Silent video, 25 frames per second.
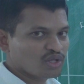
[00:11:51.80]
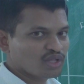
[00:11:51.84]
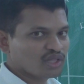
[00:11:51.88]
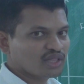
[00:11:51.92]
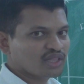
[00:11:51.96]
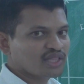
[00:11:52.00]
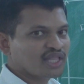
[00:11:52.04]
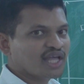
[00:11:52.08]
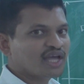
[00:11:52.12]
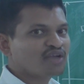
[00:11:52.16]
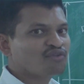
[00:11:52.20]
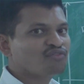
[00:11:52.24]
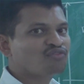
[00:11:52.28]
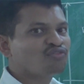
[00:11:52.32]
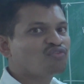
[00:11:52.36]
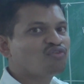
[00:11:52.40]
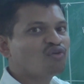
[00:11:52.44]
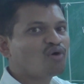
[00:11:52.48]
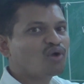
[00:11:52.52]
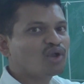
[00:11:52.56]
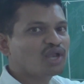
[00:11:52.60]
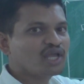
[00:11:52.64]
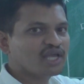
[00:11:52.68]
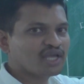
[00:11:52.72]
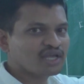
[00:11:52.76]
They are
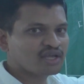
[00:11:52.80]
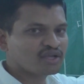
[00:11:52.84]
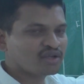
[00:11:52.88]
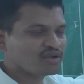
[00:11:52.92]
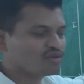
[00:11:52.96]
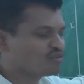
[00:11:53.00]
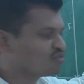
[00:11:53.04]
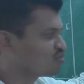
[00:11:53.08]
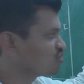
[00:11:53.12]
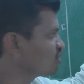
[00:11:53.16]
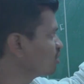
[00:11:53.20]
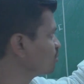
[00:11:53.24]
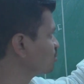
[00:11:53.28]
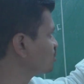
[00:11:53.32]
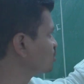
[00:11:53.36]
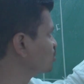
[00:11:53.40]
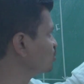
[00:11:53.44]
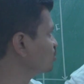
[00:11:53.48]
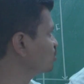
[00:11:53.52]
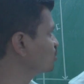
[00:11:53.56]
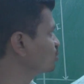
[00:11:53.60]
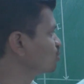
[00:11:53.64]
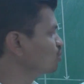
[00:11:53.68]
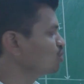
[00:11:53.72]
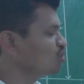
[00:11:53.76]
falling from
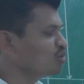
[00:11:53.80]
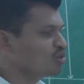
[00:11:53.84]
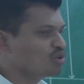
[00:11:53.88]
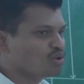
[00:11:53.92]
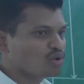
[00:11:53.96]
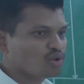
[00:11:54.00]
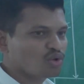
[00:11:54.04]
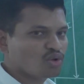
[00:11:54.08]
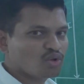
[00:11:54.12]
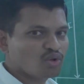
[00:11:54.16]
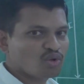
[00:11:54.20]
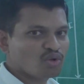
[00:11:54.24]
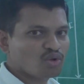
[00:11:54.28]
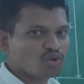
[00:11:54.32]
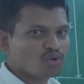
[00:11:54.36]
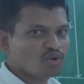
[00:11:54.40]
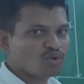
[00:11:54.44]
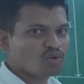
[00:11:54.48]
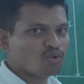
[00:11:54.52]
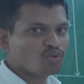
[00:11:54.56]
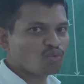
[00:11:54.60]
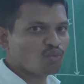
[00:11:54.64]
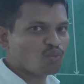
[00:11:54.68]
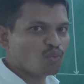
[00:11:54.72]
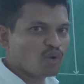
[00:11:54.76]
2 to
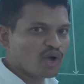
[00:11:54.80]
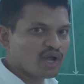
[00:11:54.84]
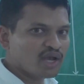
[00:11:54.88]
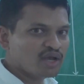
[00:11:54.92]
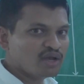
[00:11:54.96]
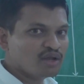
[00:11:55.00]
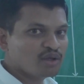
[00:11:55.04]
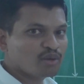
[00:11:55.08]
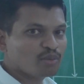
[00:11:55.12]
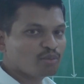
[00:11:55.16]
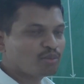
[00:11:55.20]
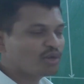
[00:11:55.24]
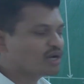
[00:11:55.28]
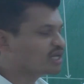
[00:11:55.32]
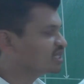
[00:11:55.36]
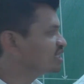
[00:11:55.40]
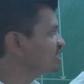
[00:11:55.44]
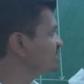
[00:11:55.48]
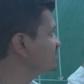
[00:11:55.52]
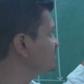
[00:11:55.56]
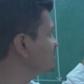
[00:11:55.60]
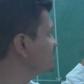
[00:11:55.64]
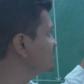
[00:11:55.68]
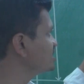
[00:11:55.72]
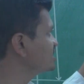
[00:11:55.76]
1, but
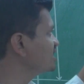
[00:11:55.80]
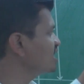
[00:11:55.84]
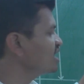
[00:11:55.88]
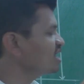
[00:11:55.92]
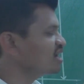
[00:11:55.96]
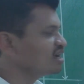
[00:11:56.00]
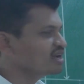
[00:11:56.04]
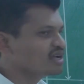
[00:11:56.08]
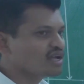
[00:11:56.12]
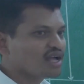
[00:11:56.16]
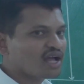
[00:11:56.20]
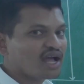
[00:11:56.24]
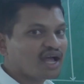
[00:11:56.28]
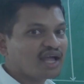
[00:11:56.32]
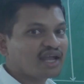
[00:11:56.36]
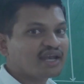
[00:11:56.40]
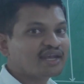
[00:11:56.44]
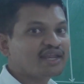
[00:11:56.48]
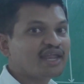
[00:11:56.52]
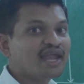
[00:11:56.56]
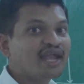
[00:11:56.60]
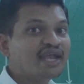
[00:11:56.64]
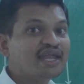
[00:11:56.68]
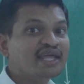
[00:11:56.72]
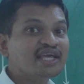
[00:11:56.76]
this is the
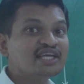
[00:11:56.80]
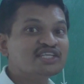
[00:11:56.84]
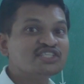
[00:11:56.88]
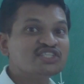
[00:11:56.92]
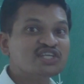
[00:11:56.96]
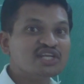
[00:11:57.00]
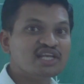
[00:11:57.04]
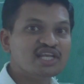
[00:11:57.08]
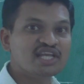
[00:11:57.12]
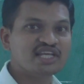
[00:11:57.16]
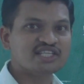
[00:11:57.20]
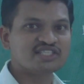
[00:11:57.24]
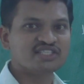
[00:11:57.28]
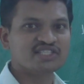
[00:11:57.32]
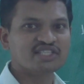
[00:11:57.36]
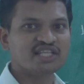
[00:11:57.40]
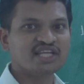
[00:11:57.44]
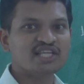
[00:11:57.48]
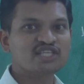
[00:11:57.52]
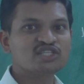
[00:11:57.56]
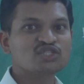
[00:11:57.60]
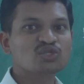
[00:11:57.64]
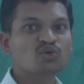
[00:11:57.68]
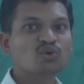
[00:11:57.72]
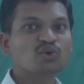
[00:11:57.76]
radiationless.
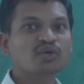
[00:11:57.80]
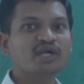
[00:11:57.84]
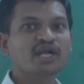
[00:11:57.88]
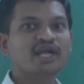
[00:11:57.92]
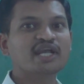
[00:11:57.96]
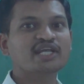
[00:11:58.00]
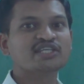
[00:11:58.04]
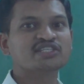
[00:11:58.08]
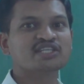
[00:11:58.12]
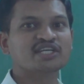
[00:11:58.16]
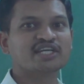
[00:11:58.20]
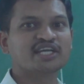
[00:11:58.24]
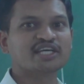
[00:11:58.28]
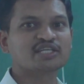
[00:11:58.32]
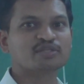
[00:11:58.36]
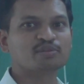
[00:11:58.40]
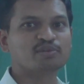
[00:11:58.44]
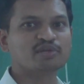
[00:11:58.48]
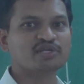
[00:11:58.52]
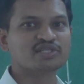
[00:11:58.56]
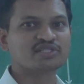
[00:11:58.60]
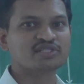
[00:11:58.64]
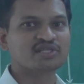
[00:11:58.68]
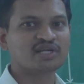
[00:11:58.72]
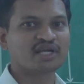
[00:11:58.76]
There is no radiation takes
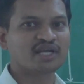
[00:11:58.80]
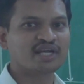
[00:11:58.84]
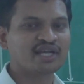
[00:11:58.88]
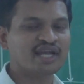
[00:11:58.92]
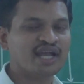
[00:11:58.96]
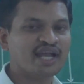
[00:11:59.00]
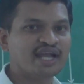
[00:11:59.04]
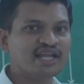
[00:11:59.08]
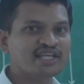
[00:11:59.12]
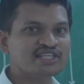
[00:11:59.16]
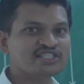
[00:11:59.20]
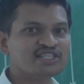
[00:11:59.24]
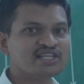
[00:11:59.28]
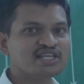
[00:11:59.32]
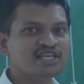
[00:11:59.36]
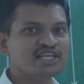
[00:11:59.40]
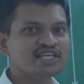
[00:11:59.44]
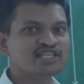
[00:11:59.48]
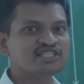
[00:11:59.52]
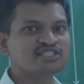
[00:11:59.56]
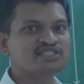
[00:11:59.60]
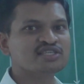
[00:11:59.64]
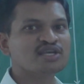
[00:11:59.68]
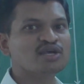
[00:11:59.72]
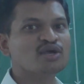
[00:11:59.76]
place.
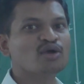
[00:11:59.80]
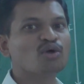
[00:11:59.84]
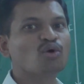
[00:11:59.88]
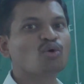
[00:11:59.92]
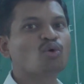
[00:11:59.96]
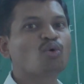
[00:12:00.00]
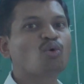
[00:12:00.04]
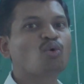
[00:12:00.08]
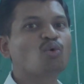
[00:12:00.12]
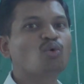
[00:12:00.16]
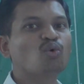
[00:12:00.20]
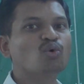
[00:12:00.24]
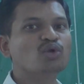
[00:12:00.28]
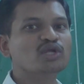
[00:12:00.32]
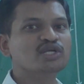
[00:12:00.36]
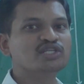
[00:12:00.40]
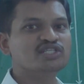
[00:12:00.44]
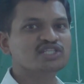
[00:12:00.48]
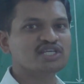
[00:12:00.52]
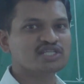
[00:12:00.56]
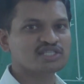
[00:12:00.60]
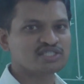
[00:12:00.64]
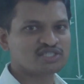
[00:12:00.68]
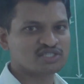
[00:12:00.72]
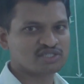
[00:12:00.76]
Radiationless
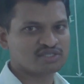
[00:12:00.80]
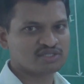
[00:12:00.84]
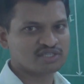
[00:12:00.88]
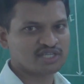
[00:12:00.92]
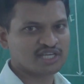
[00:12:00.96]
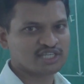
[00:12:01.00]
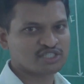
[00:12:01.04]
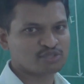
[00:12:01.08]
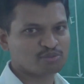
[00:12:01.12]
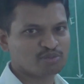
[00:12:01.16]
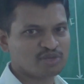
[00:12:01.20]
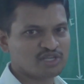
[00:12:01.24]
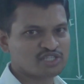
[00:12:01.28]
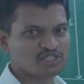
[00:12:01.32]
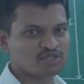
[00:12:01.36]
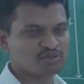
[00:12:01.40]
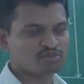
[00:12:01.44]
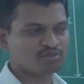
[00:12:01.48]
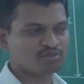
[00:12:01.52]
collisions takes place